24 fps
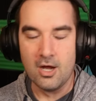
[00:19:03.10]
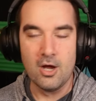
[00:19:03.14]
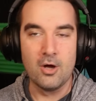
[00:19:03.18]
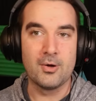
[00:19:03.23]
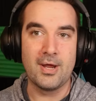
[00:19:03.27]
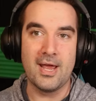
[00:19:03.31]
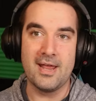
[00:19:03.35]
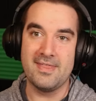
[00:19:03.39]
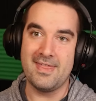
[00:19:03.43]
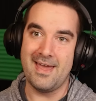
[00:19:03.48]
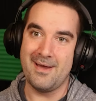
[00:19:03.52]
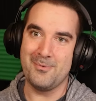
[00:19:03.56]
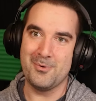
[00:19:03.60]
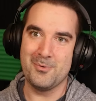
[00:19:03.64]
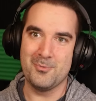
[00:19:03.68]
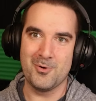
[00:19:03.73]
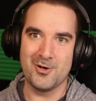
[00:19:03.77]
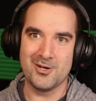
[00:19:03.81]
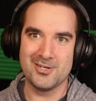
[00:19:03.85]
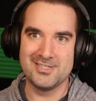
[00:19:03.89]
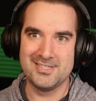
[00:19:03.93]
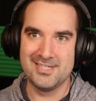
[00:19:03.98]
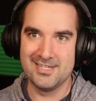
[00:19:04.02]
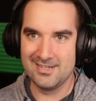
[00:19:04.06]
Okay, that one
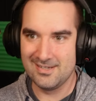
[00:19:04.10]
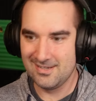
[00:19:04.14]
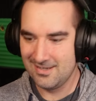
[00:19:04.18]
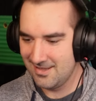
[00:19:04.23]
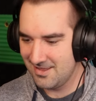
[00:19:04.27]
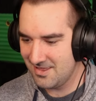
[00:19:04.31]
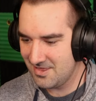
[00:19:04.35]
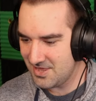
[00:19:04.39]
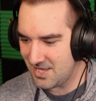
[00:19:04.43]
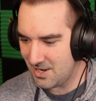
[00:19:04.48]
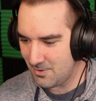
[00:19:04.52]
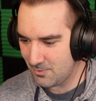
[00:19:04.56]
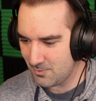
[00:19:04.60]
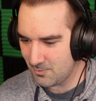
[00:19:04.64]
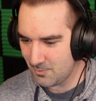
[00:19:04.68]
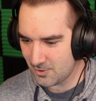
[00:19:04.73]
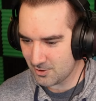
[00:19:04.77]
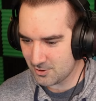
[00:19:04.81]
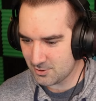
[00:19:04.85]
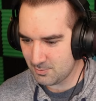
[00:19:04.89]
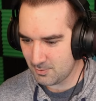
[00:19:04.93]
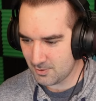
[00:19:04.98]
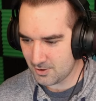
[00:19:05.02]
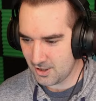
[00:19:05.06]
worked. That one
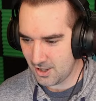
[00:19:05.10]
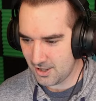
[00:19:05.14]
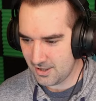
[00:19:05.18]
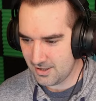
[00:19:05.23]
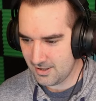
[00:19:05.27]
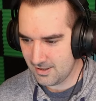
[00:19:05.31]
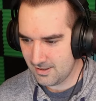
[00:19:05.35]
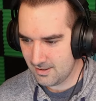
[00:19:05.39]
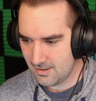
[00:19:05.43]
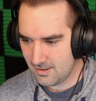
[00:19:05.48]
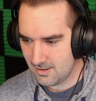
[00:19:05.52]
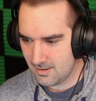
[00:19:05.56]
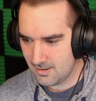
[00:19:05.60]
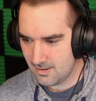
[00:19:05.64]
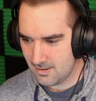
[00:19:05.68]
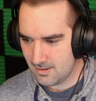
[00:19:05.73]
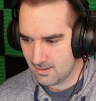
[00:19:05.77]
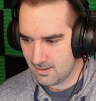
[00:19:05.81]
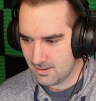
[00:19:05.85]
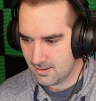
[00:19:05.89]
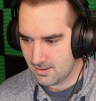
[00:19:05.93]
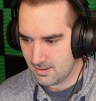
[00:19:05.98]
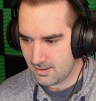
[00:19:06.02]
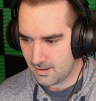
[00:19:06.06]
worked. We're good.
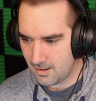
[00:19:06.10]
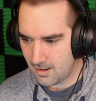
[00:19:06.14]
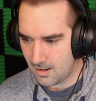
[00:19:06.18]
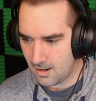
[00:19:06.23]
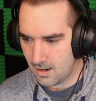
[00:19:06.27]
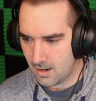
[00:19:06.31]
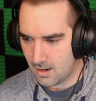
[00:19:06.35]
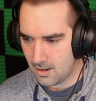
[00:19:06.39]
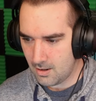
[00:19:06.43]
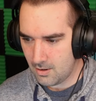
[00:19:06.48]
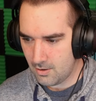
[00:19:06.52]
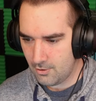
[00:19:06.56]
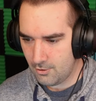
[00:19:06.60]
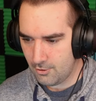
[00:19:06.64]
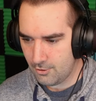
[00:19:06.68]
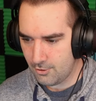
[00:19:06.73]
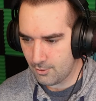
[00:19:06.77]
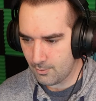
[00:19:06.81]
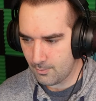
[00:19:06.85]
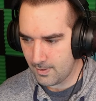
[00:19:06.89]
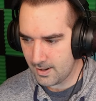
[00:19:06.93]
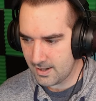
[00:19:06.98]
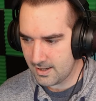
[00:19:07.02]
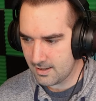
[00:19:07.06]
All
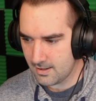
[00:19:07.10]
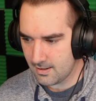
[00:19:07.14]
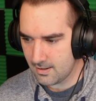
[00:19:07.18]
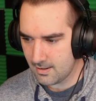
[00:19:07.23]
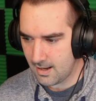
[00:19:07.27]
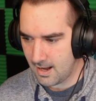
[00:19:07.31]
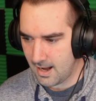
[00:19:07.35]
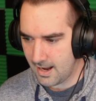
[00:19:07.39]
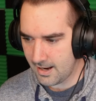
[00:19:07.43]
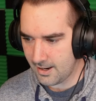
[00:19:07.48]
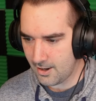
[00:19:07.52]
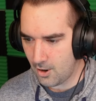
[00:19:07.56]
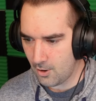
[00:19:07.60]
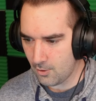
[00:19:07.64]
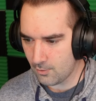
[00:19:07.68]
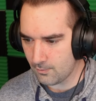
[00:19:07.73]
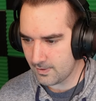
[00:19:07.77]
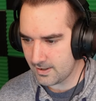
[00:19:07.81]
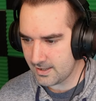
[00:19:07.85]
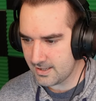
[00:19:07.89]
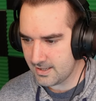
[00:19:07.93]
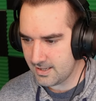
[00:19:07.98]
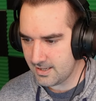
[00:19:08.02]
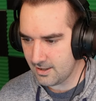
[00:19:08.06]
the way. I
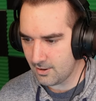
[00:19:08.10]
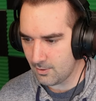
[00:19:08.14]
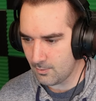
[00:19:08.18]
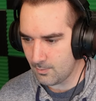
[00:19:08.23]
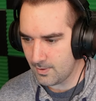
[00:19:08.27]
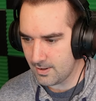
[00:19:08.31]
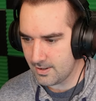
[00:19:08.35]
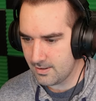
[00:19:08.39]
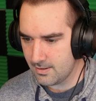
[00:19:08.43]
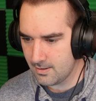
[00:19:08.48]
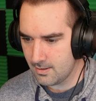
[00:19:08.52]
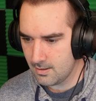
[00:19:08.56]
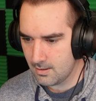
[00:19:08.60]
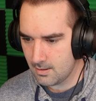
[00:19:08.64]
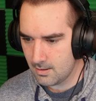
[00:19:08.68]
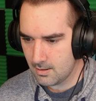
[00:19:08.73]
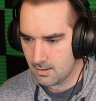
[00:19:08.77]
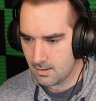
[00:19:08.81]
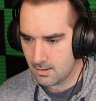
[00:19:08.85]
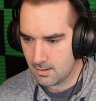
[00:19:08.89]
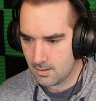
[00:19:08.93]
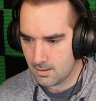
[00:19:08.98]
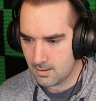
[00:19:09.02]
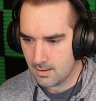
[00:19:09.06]
already hear one.
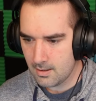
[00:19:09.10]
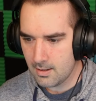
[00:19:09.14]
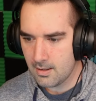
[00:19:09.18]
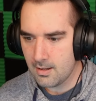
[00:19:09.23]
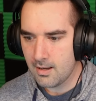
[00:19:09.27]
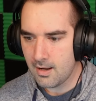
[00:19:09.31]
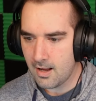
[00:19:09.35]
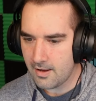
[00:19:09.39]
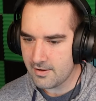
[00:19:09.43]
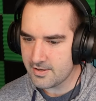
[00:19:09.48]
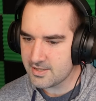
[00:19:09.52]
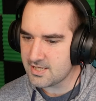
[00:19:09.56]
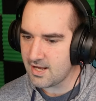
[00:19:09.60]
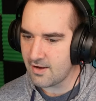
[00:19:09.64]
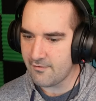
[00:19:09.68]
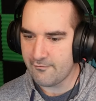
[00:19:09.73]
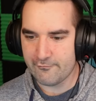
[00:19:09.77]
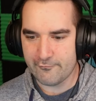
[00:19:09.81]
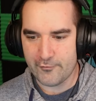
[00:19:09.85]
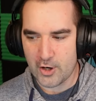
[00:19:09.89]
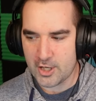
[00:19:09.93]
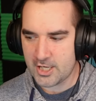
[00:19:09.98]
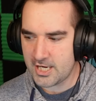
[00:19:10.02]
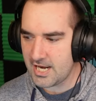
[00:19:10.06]
It's a
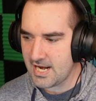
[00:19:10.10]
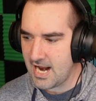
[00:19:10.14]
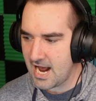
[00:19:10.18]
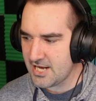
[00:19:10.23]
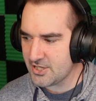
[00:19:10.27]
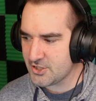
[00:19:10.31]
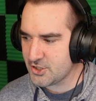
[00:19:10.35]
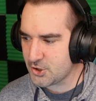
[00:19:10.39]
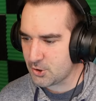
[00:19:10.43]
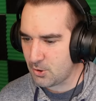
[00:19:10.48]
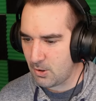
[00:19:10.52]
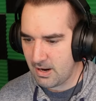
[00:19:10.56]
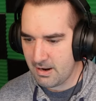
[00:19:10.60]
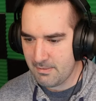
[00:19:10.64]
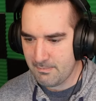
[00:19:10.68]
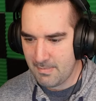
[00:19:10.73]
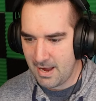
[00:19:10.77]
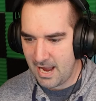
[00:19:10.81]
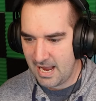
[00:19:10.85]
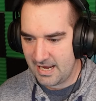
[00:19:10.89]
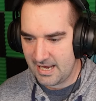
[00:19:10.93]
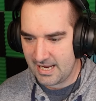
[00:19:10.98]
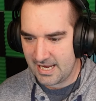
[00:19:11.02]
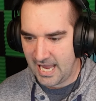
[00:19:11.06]
freaking ice cream
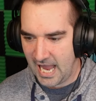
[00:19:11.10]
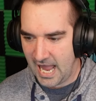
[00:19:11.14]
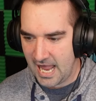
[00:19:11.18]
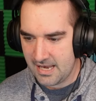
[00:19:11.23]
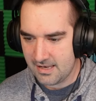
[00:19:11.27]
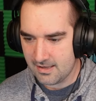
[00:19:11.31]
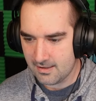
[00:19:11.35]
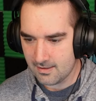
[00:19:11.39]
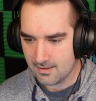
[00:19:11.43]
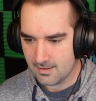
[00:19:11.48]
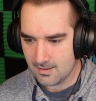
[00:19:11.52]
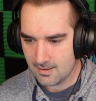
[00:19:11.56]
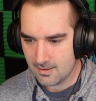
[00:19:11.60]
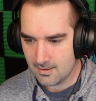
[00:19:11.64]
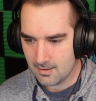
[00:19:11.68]
man again.